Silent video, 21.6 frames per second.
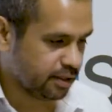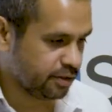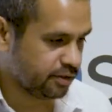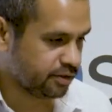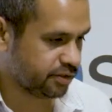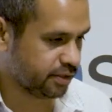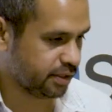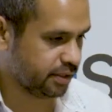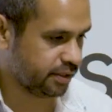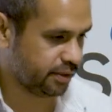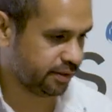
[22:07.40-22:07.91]

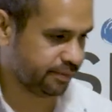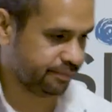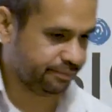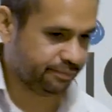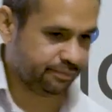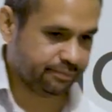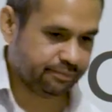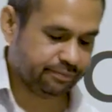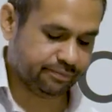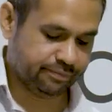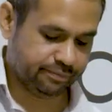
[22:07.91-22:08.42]
So,
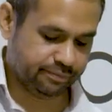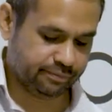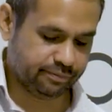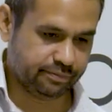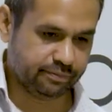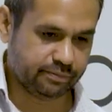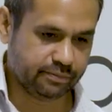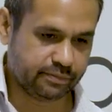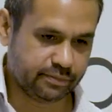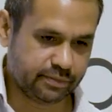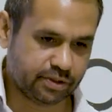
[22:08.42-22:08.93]

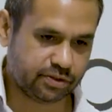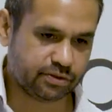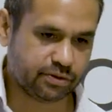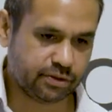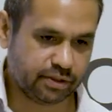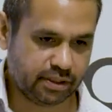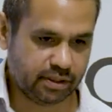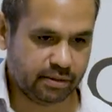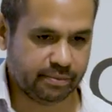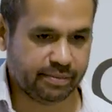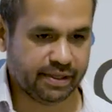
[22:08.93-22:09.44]

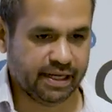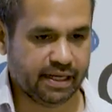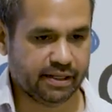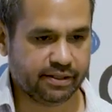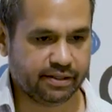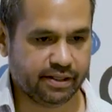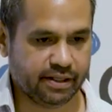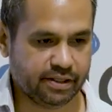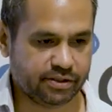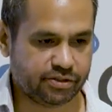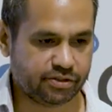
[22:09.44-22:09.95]
talking
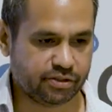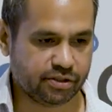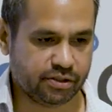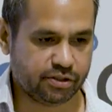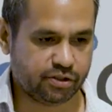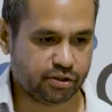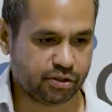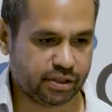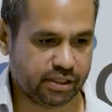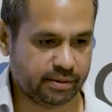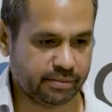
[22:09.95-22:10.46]
about the sort of
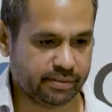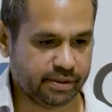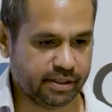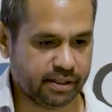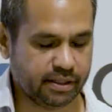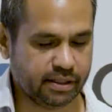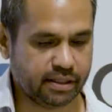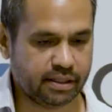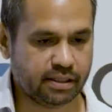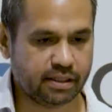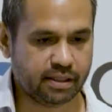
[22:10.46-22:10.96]
treatment
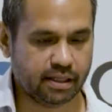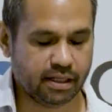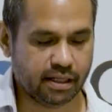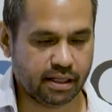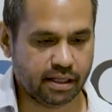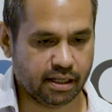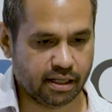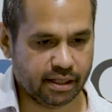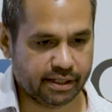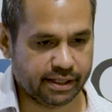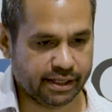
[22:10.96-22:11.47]

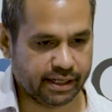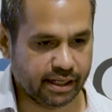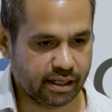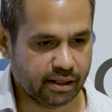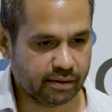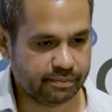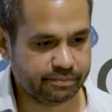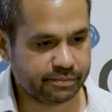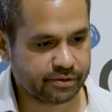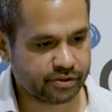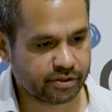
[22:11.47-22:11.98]
uh,
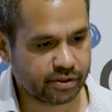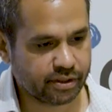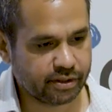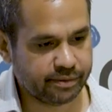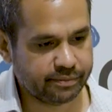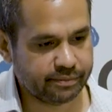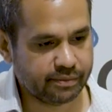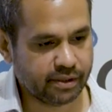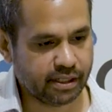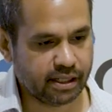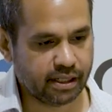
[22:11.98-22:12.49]
now, so
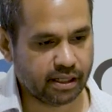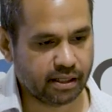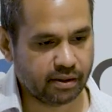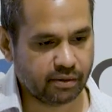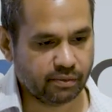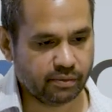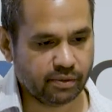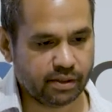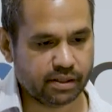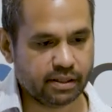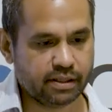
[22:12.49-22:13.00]
uh,
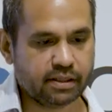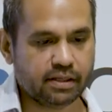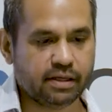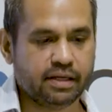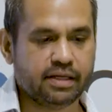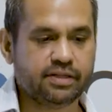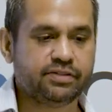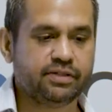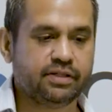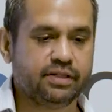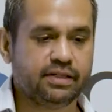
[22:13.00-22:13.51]
one of the
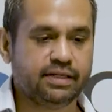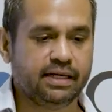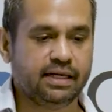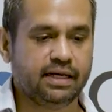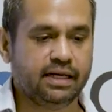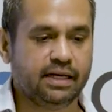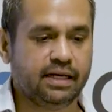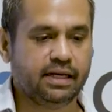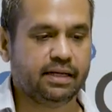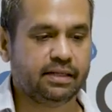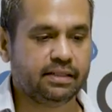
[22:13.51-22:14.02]
guys had
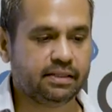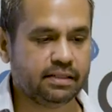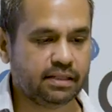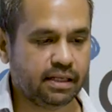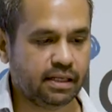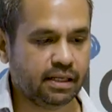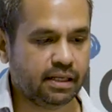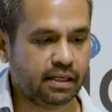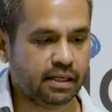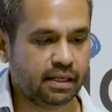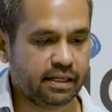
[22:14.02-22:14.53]

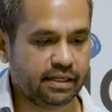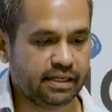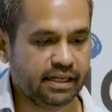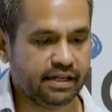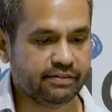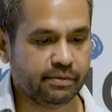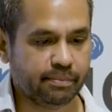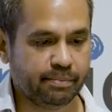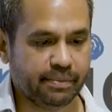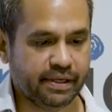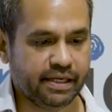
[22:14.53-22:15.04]

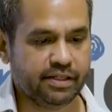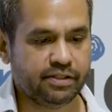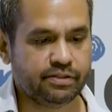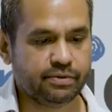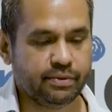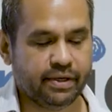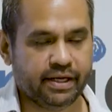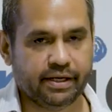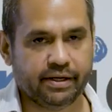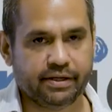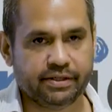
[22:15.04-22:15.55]
never been to
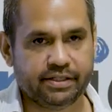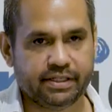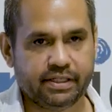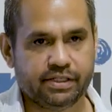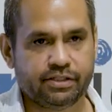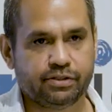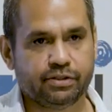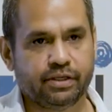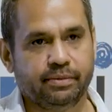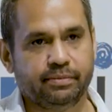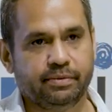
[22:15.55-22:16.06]
AOD
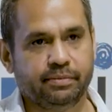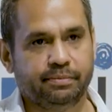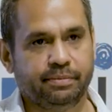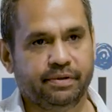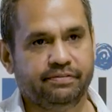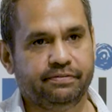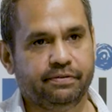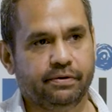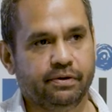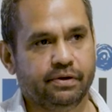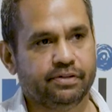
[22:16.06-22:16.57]
treatment
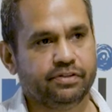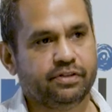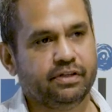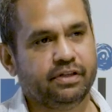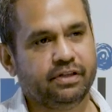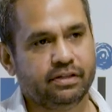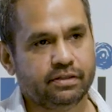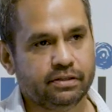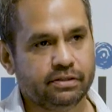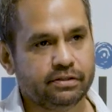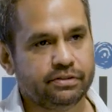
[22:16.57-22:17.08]
before, so
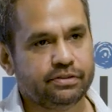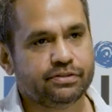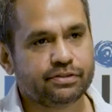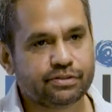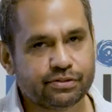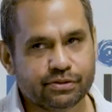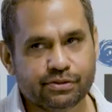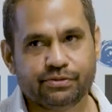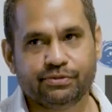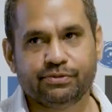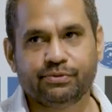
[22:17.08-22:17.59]
you
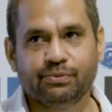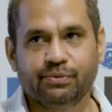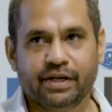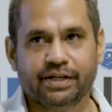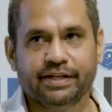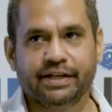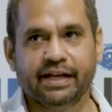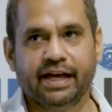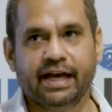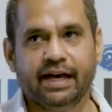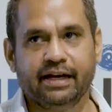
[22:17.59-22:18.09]
sort of
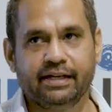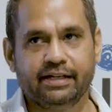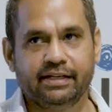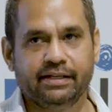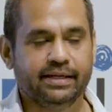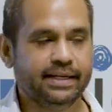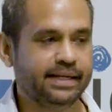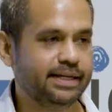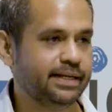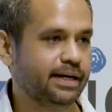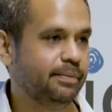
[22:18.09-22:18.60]
wonder how you
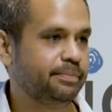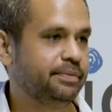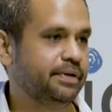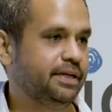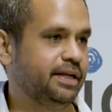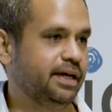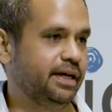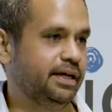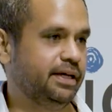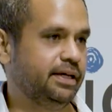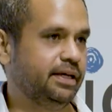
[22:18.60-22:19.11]
end up
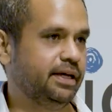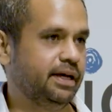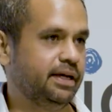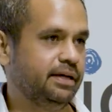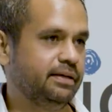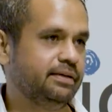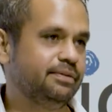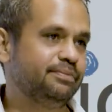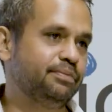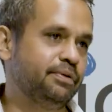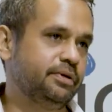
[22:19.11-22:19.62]
in a
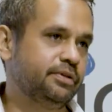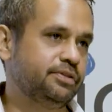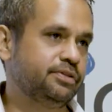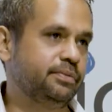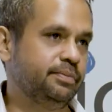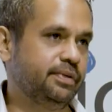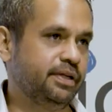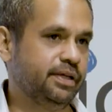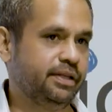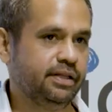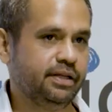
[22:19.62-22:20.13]
uh,
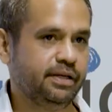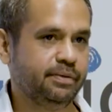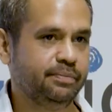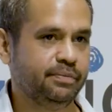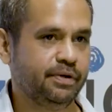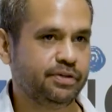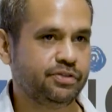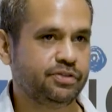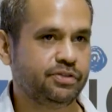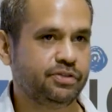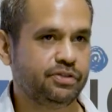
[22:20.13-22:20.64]
possibly the
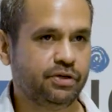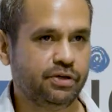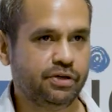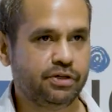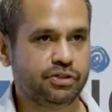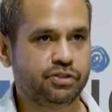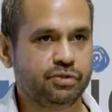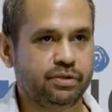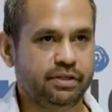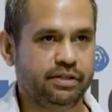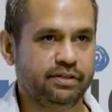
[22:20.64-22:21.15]
most
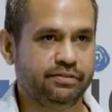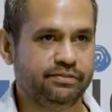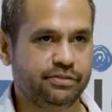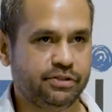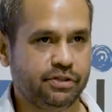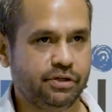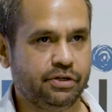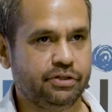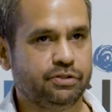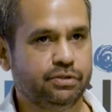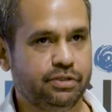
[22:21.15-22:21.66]
tertiary of
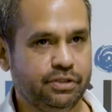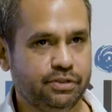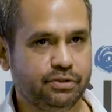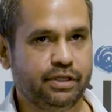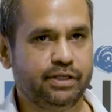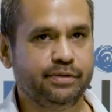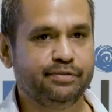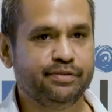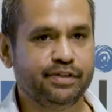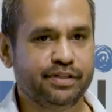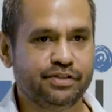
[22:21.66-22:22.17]
tertiary
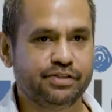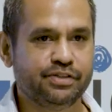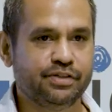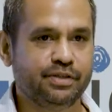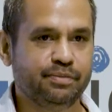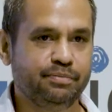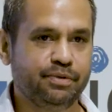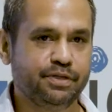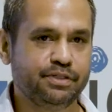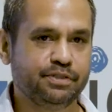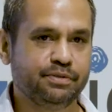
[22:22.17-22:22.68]
treatments in a
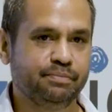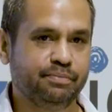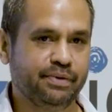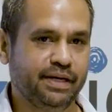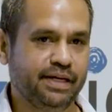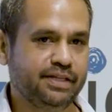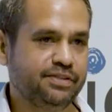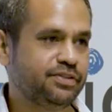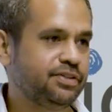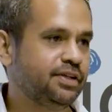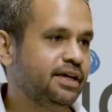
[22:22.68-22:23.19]
prison
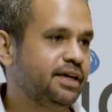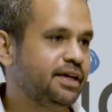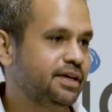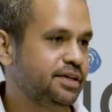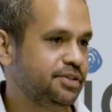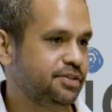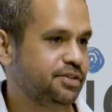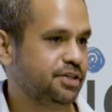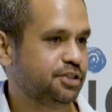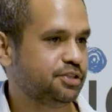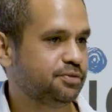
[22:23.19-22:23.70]
based
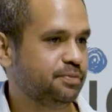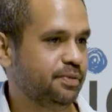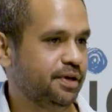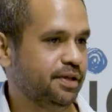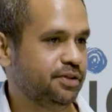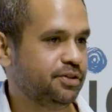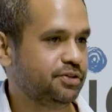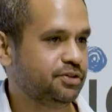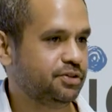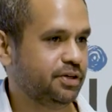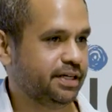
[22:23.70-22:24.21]
six
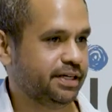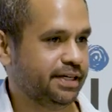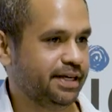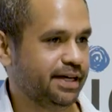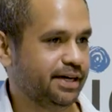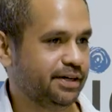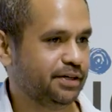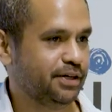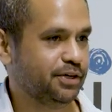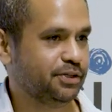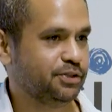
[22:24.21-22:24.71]
month drug and
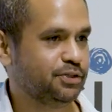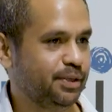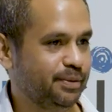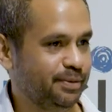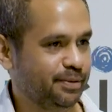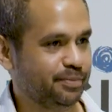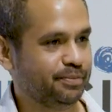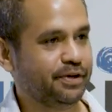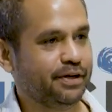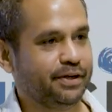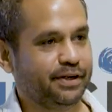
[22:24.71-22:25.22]
alcohol
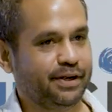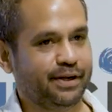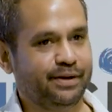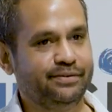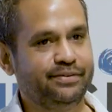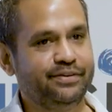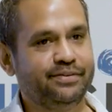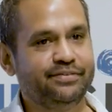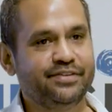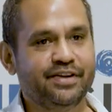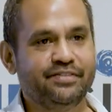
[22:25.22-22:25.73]
treatment program
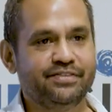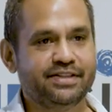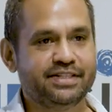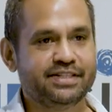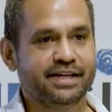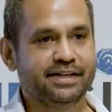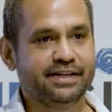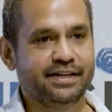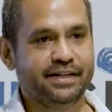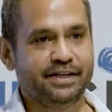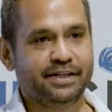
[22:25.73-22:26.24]
if you've never
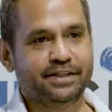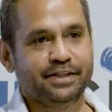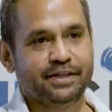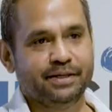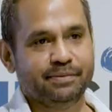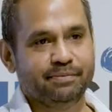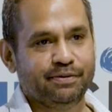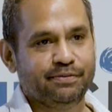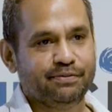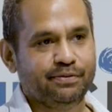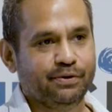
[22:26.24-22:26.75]
done
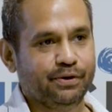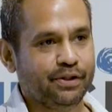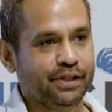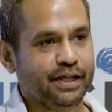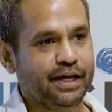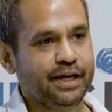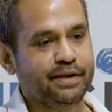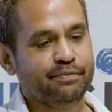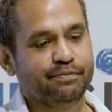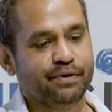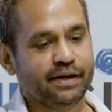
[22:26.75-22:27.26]
anything before
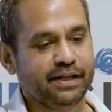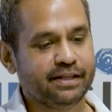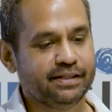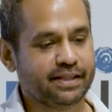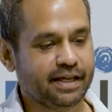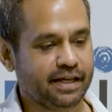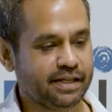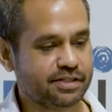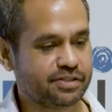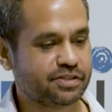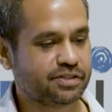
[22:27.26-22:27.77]
then. But
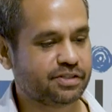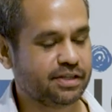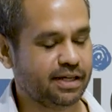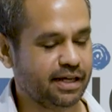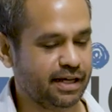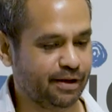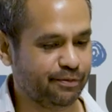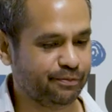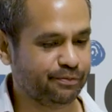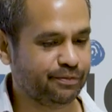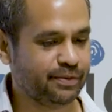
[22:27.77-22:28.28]
that's
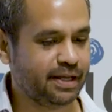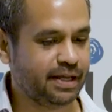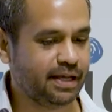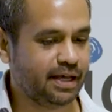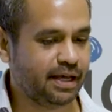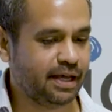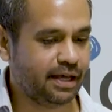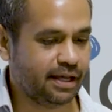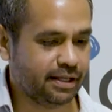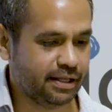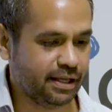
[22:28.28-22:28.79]
um,
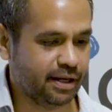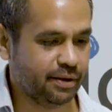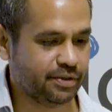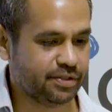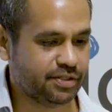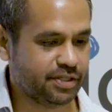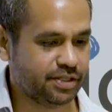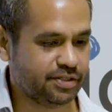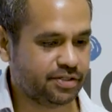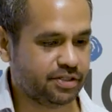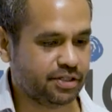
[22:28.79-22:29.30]
that
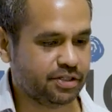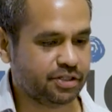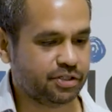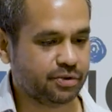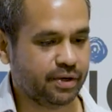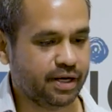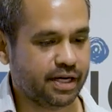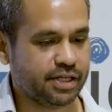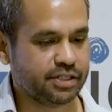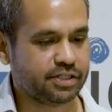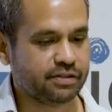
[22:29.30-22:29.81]
was his
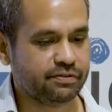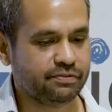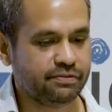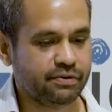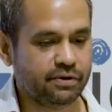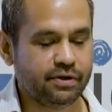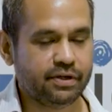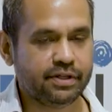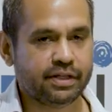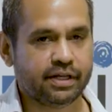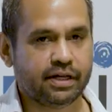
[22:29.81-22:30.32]
situation.
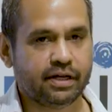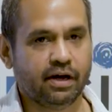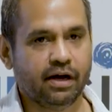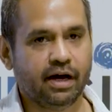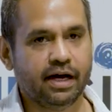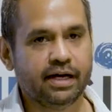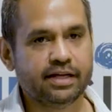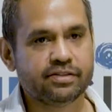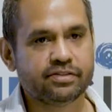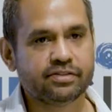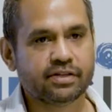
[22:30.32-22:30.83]
Four the
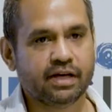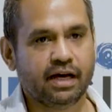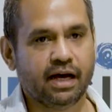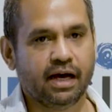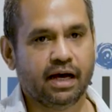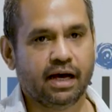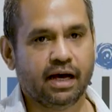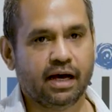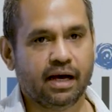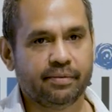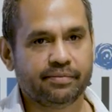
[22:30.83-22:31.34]
guys,
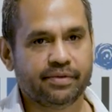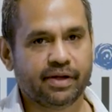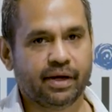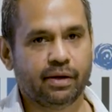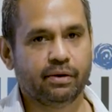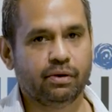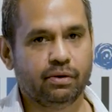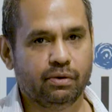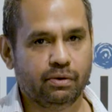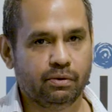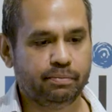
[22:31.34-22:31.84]
uh, they were
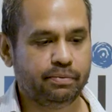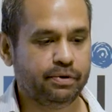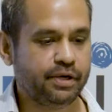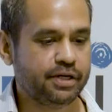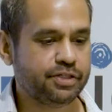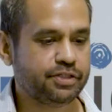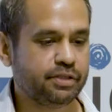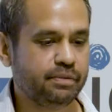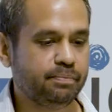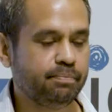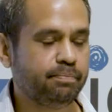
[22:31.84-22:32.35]
all
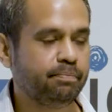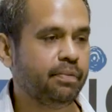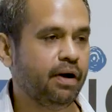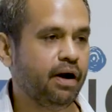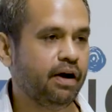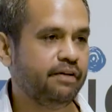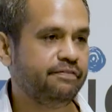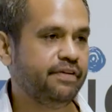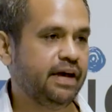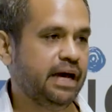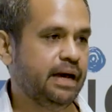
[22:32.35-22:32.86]
pressured
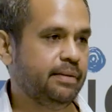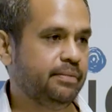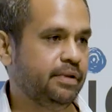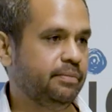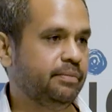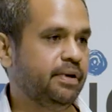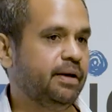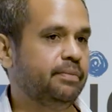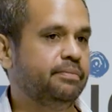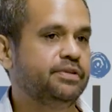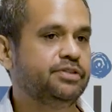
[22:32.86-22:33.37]
by family
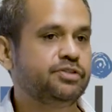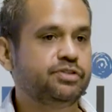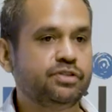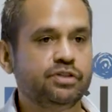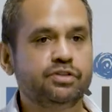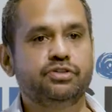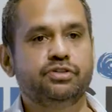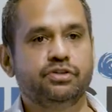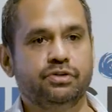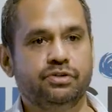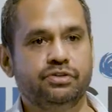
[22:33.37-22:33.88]
members to
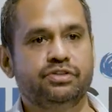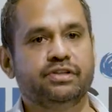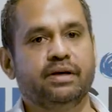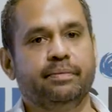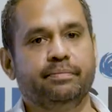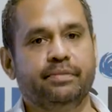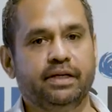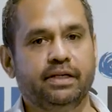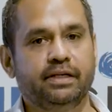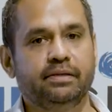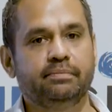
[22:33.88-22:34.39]
do
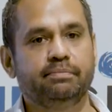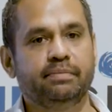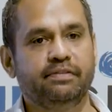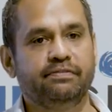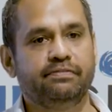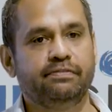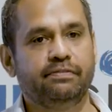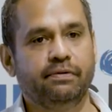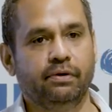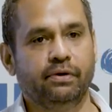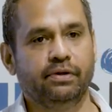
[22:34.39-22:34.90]
something
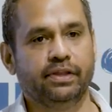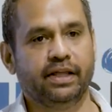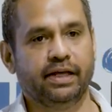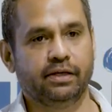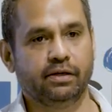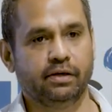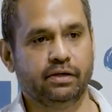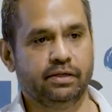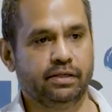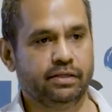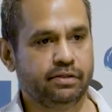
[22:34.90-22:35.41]
before they
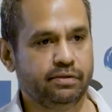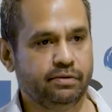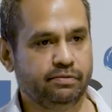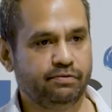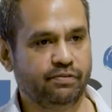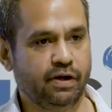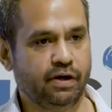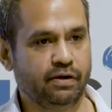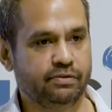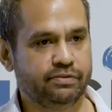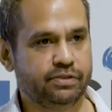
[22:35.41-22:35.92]
got
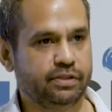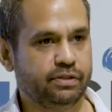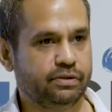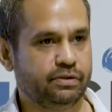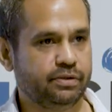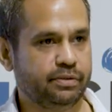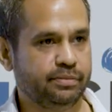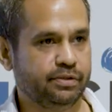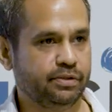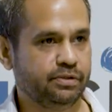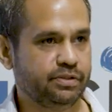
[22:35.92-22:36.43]
involved in the
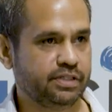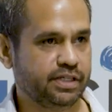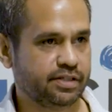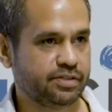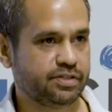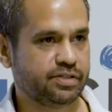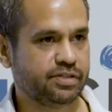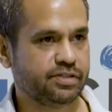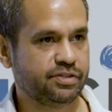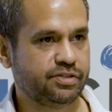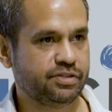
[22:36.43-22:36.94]
criminal
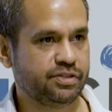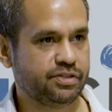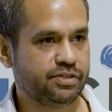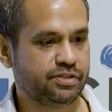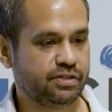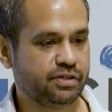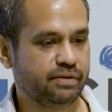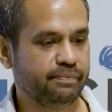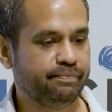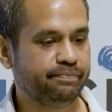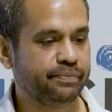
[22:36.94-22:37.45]
justice
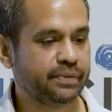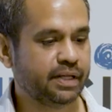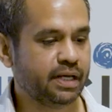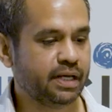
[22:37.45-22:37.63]
system.